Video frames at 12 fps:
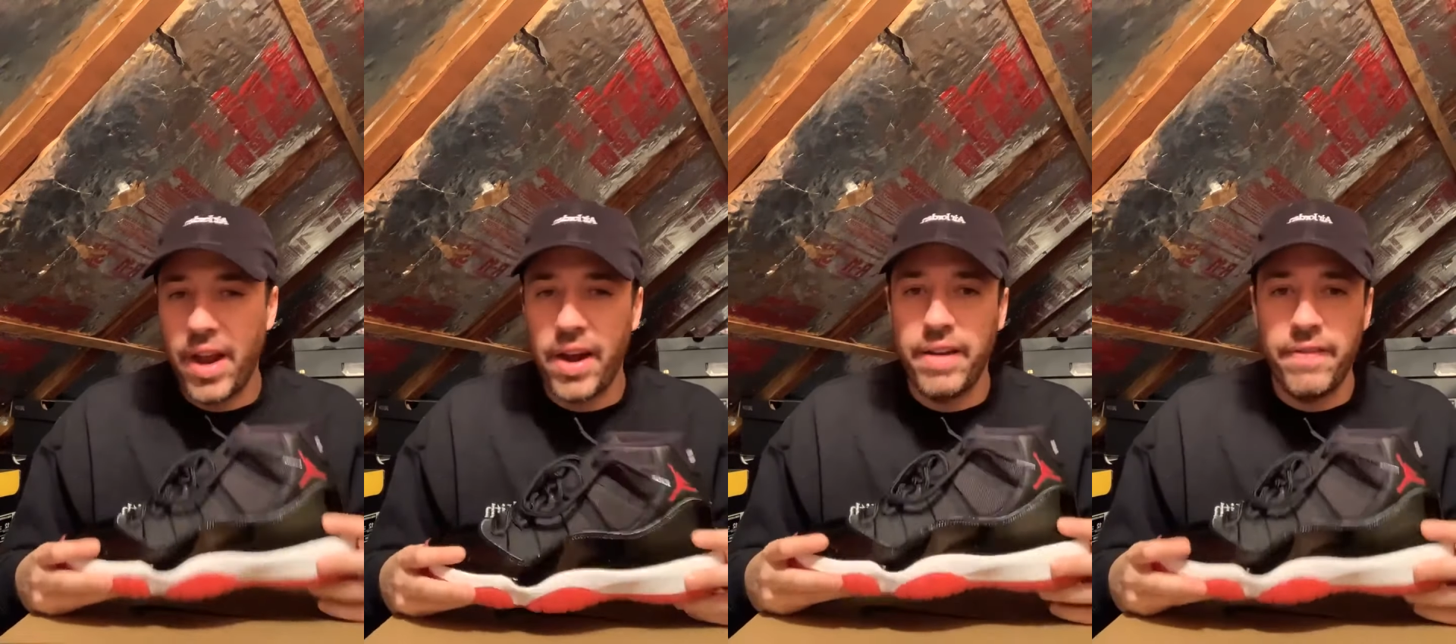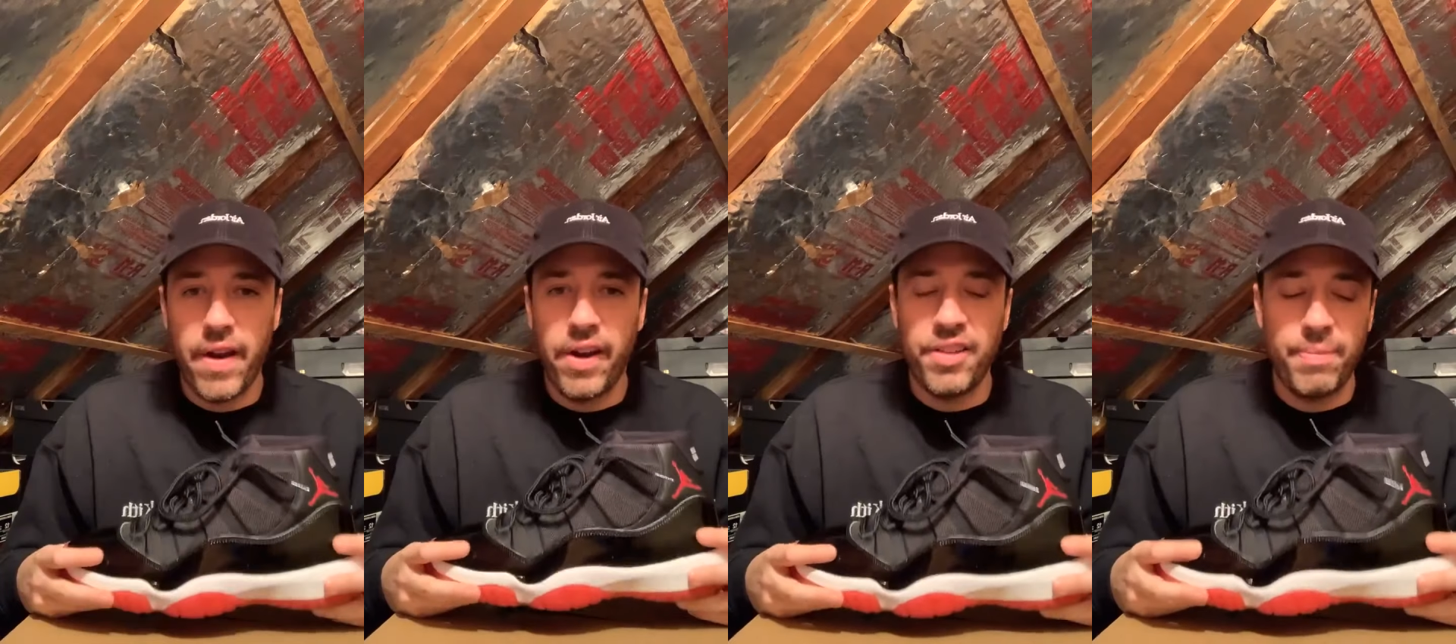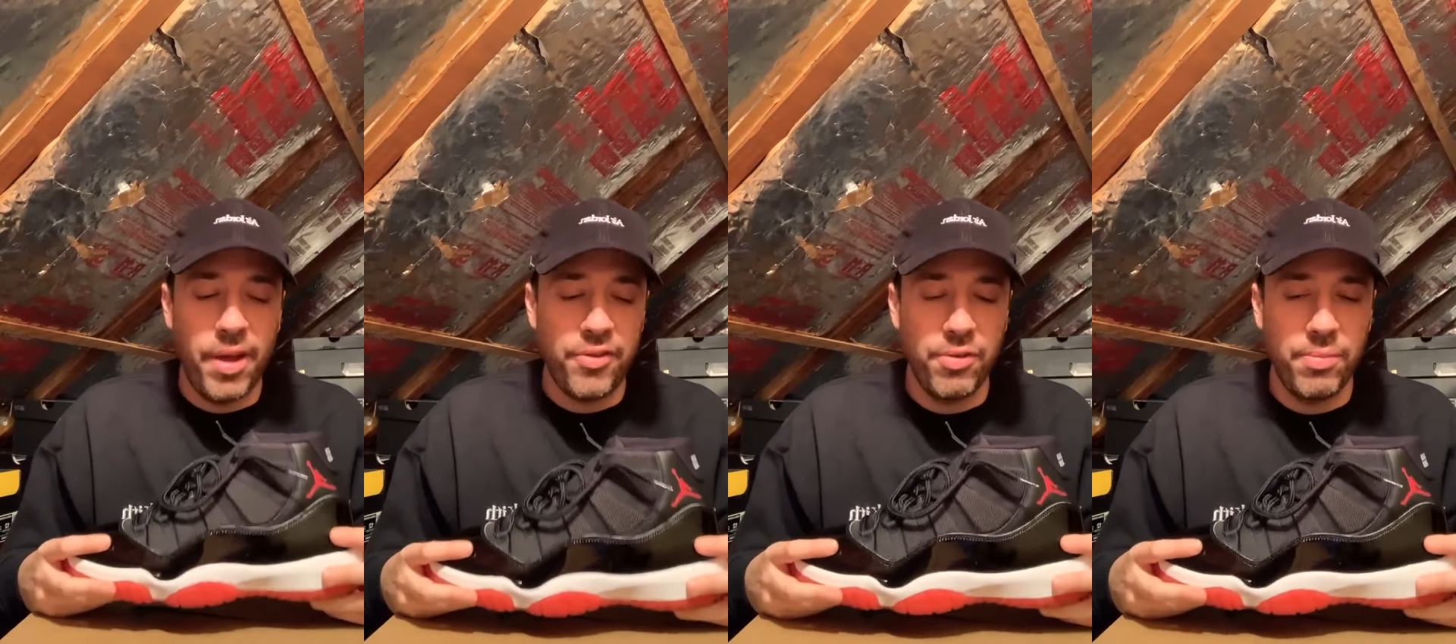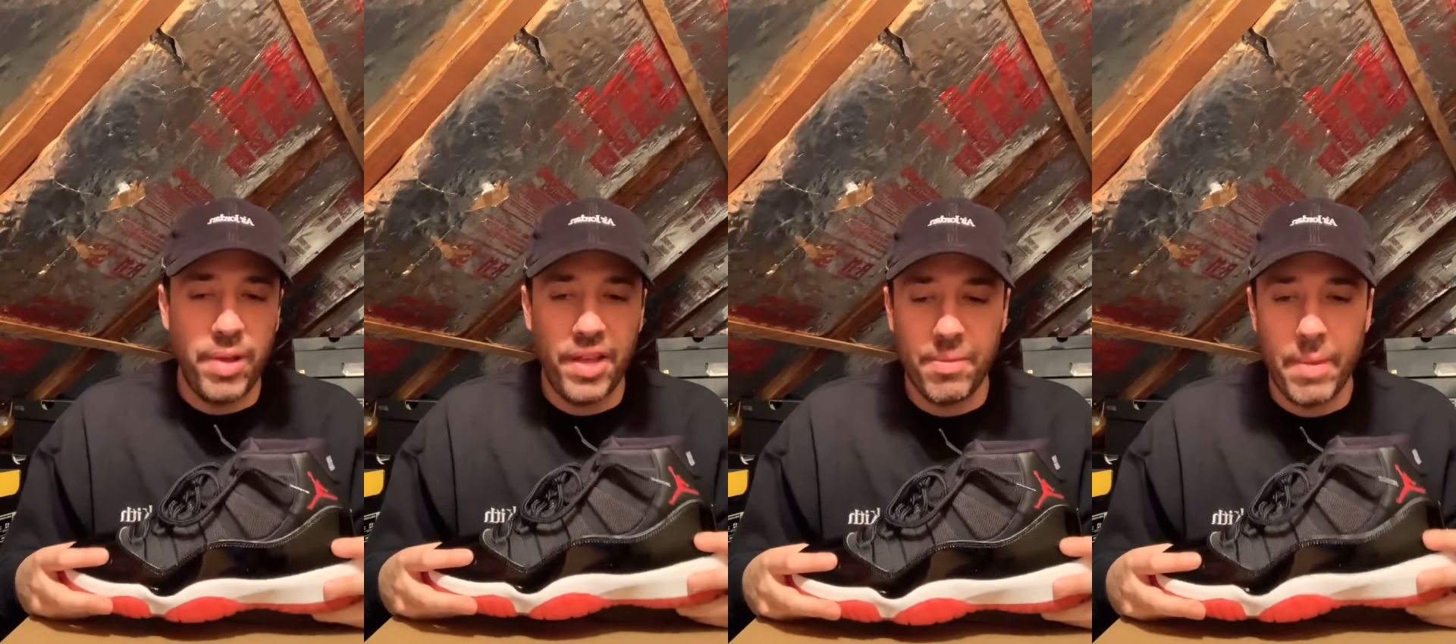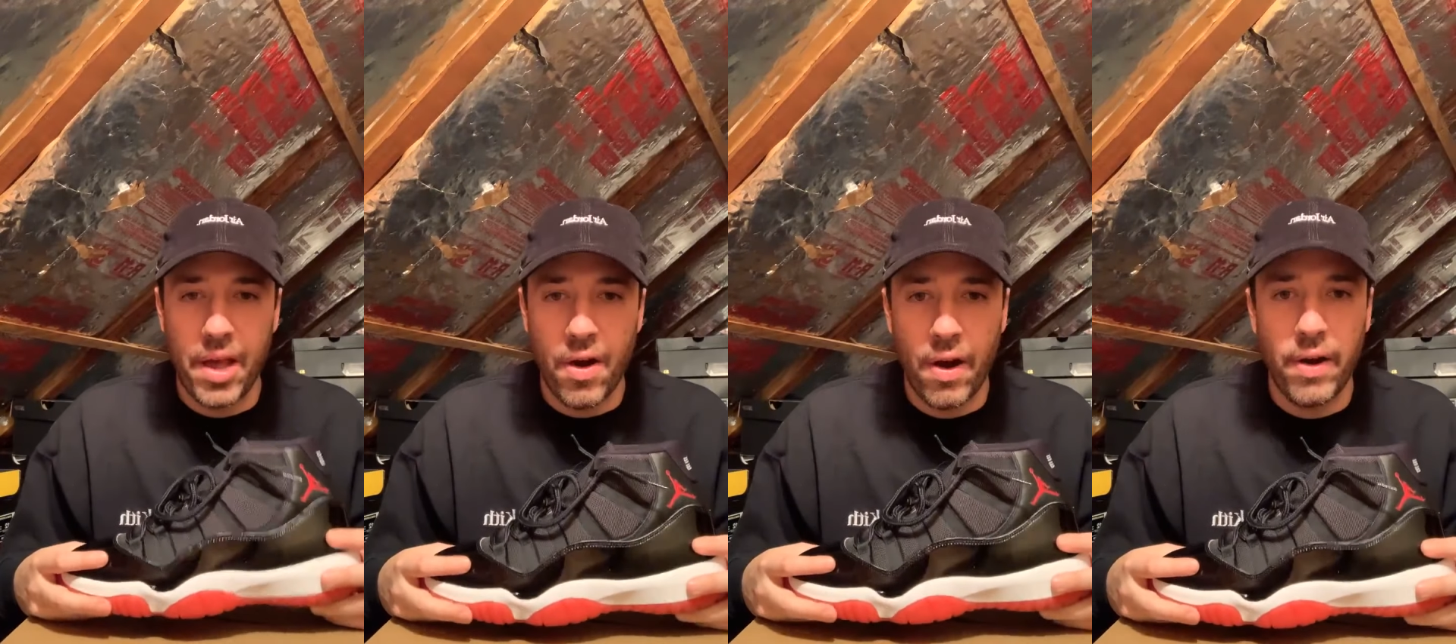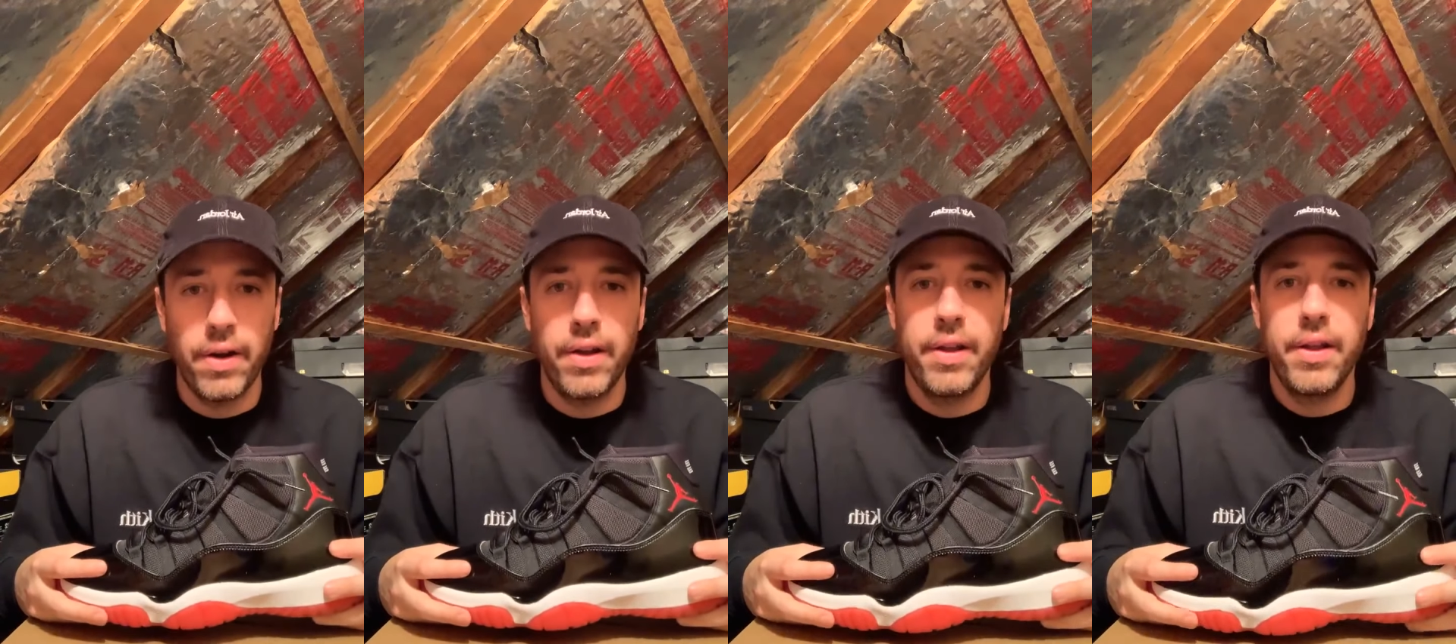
very, very special place in my heart.